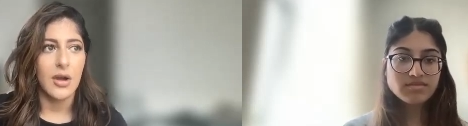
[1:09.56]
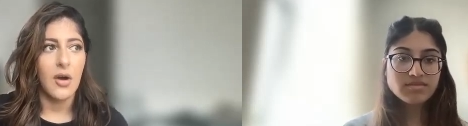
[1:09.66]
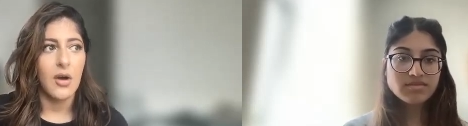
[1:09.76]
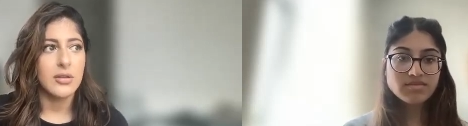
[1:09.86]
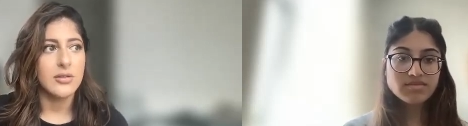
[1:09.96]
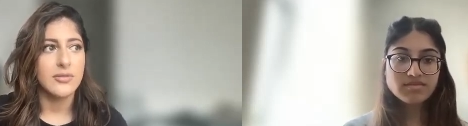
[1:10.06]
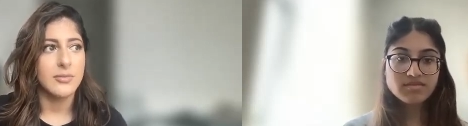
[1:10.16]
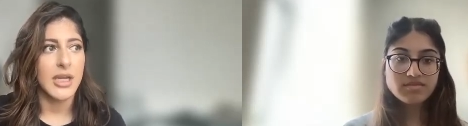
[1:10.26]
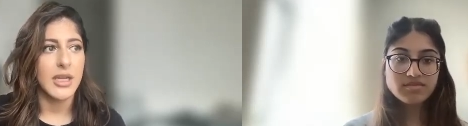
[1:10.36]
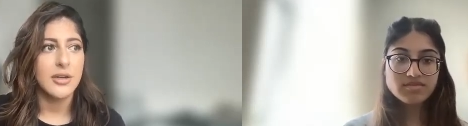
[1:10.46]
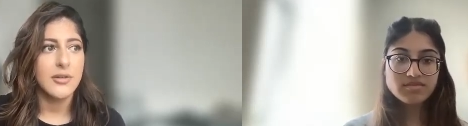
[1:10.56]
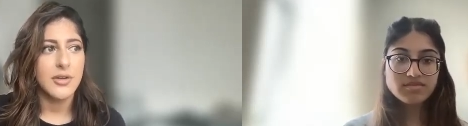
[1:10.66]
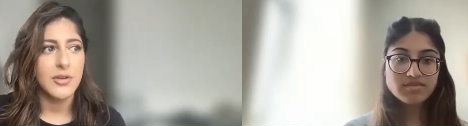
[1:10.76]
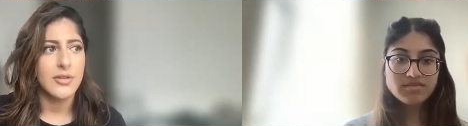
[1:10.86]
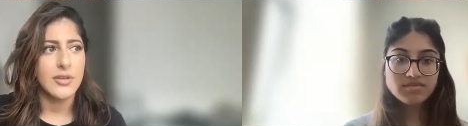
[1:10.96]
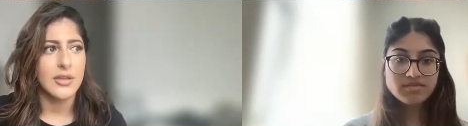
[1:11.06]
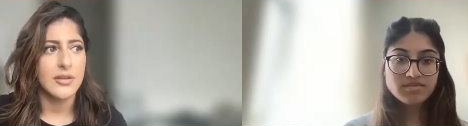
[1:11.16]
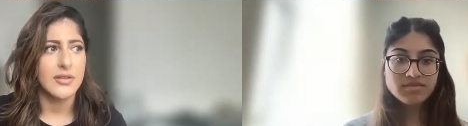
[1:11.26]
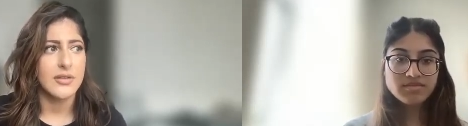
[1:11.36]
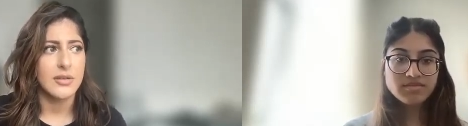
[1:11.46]
Speaker 1: all of my interviews
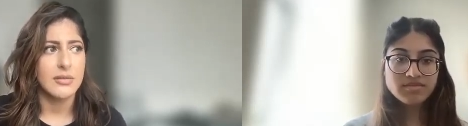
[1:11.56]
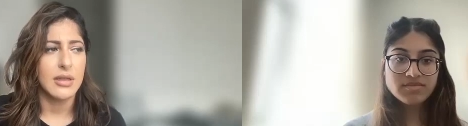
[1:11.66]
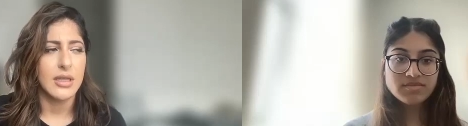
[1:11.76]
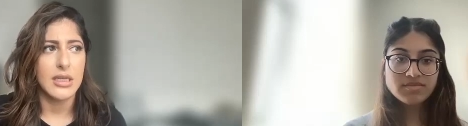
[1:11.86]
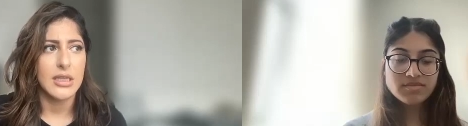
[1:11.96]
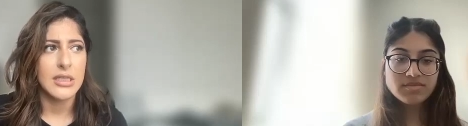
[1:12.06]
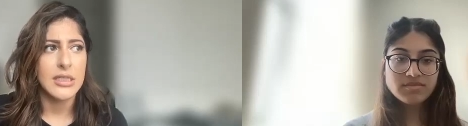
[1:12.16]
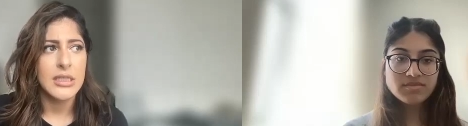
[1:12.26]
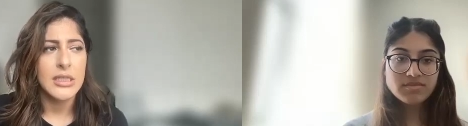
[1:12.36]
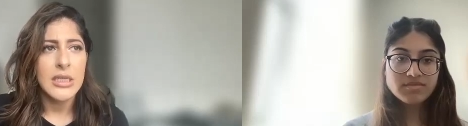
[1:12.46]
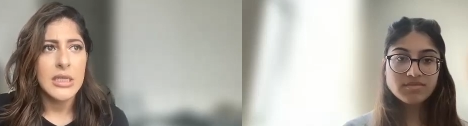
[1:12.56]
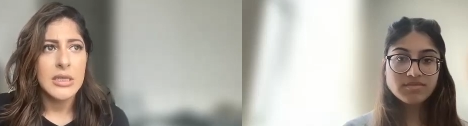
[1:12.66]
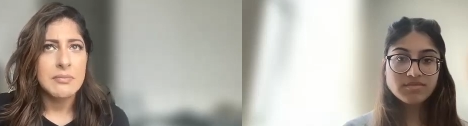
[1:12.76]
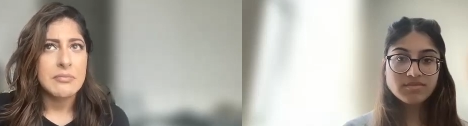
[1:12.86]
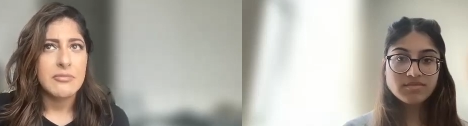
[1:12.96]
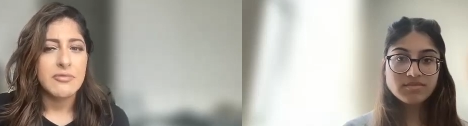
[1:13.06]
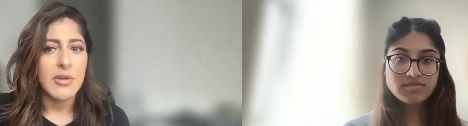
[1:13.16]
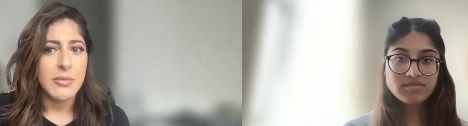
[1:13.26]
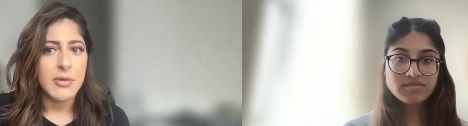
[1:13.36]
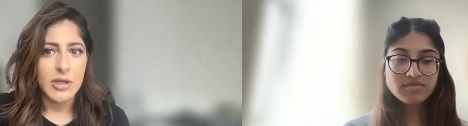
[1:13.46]
since like
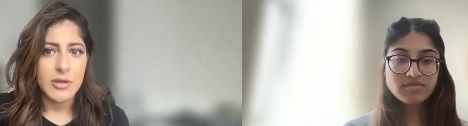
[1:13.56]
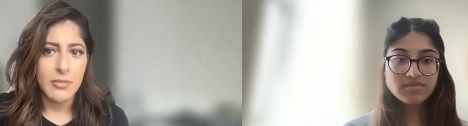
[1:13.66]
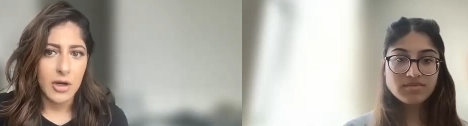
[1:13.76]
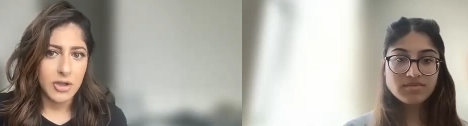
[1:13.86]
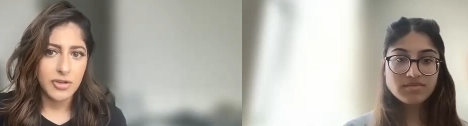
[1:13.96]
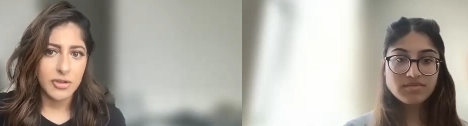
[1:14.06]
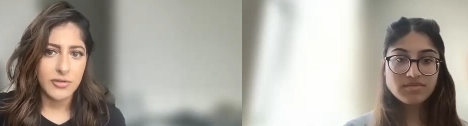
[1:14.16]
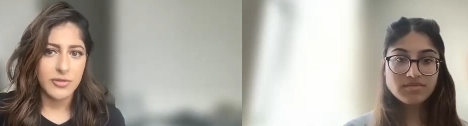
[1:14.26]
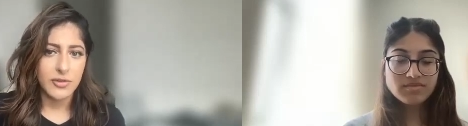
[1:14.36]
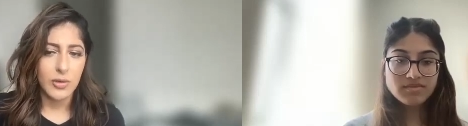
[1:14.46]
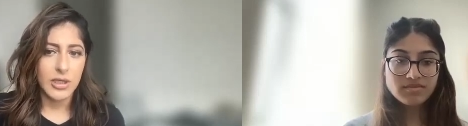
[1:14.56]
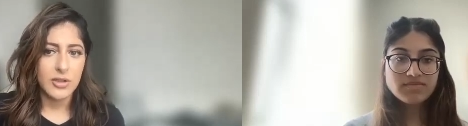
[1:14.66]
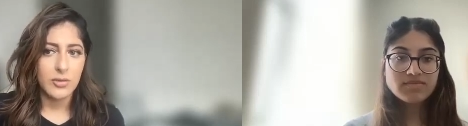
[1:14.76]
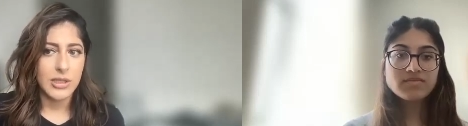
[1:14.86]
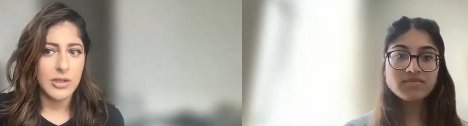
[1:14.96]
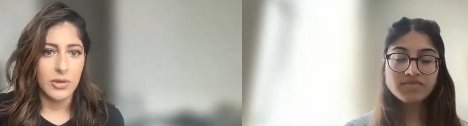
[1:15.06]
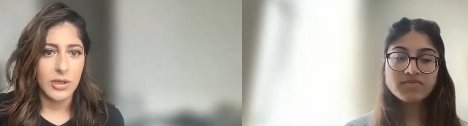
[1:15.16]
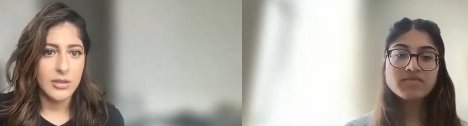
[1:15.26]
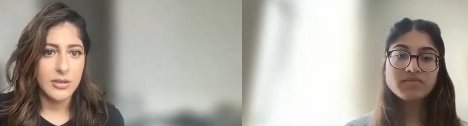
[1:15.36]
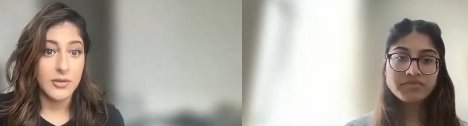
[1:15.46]
February, March of
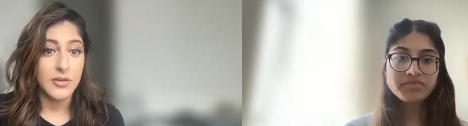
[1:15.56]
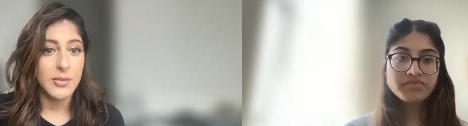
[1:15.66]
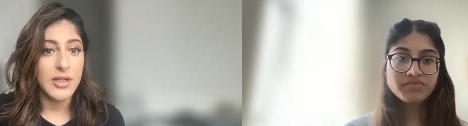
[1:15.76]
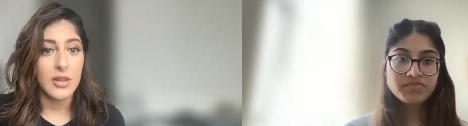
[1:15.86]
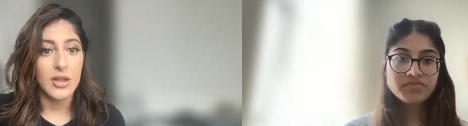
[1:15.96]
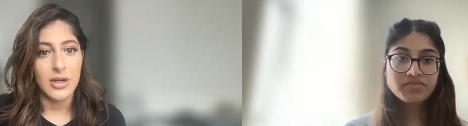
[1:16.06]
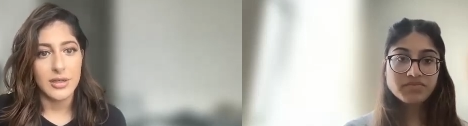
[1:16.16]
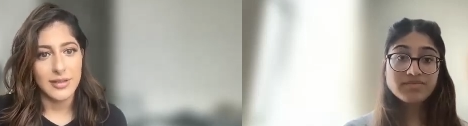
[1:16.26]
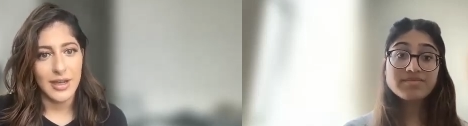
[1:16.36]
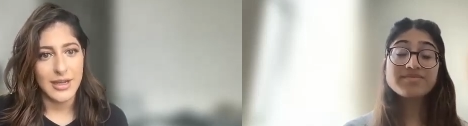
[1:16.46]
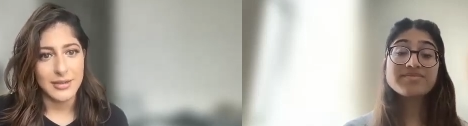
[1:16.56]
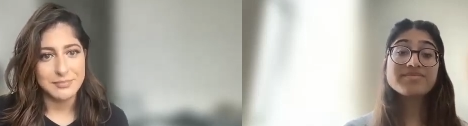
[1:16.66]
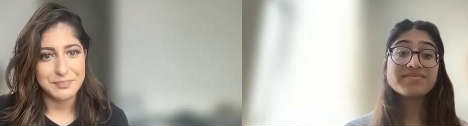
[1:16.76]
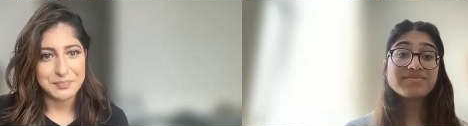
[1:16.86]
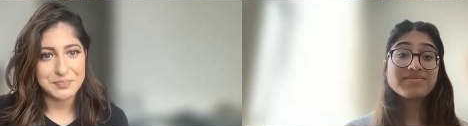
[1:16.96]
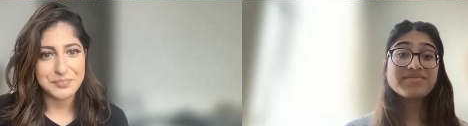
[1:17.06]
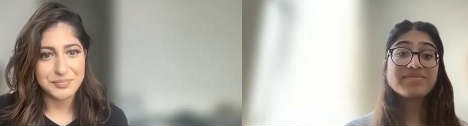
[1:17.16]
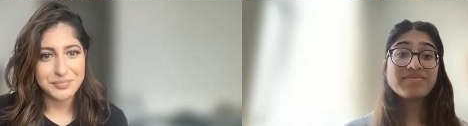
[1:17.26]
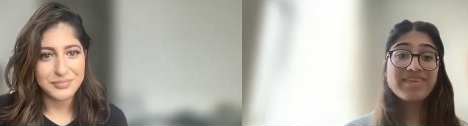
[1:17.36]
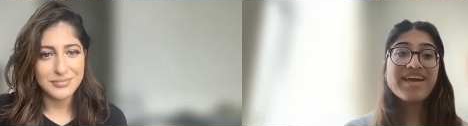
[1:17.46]
2021.
Speaker 2: So it's been a long time.
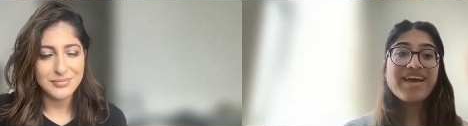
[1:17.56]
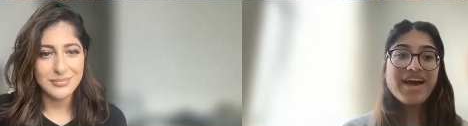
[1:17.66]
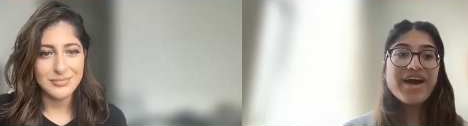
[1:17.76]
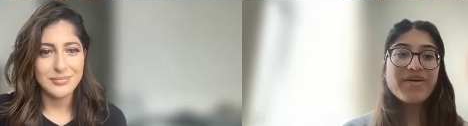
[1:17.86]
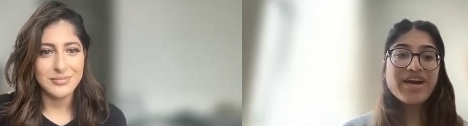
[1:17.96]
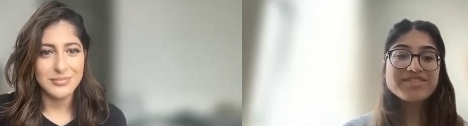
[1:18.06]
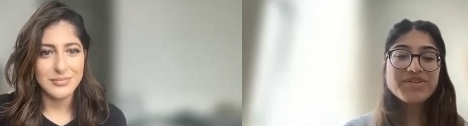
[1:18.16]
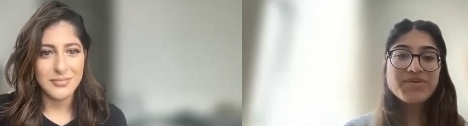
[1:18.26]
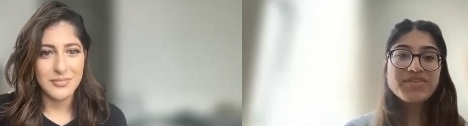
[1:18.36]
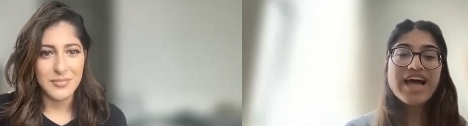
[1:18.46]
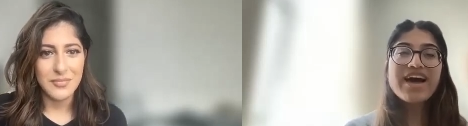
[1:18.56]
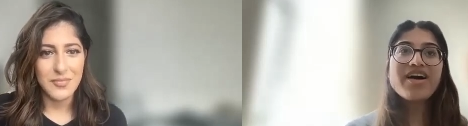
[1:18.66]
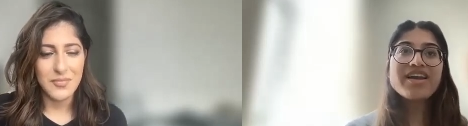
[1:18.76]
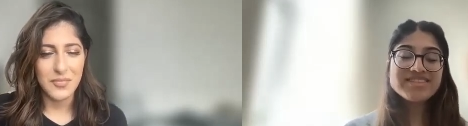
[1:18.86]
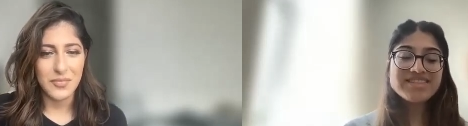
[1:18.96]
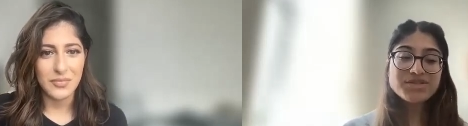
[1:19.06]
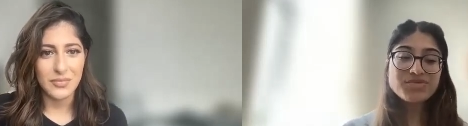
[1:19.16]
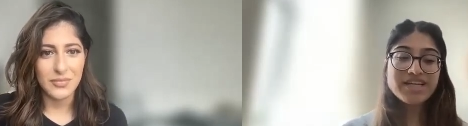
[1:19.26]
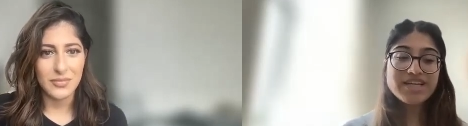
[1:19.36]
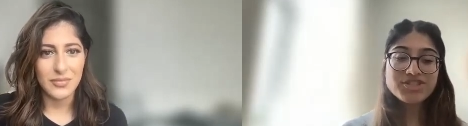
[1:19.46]
Okay, so that honestly is
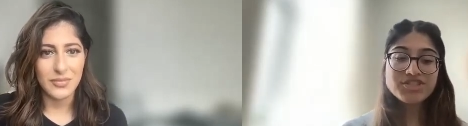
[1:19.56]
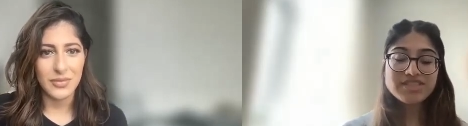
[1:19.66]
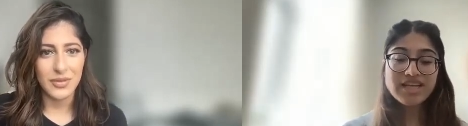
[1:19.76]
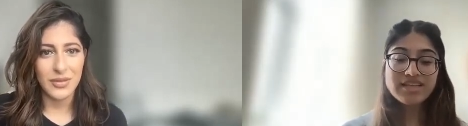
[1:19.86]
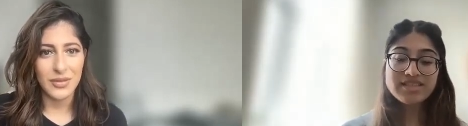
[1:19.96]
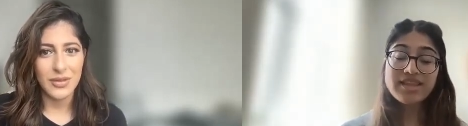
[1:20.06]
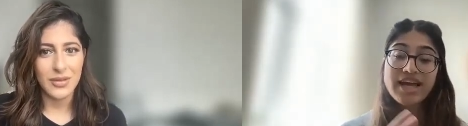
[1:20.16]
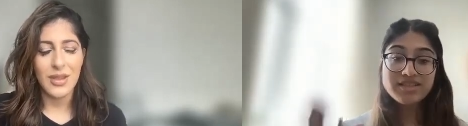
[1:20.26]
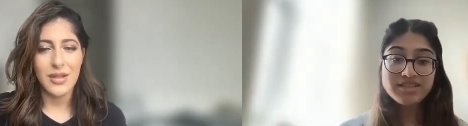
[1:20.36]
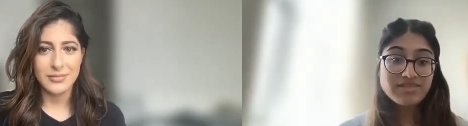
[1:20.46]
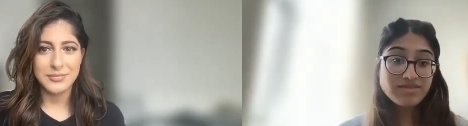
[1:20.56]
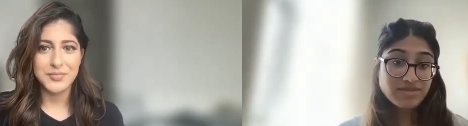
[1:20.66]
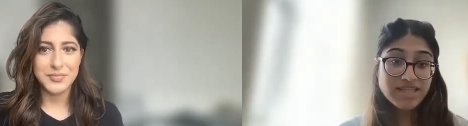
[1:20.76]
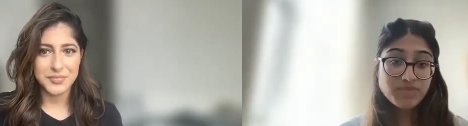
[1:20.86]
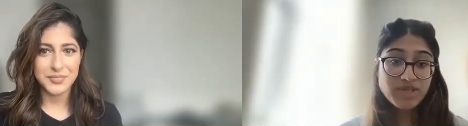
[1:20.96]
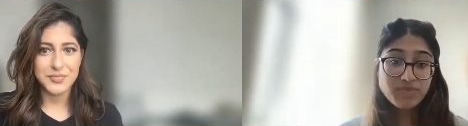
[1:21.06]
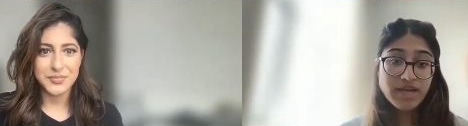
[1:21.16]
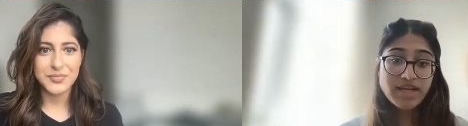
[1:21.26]
really interesting because it leads me to my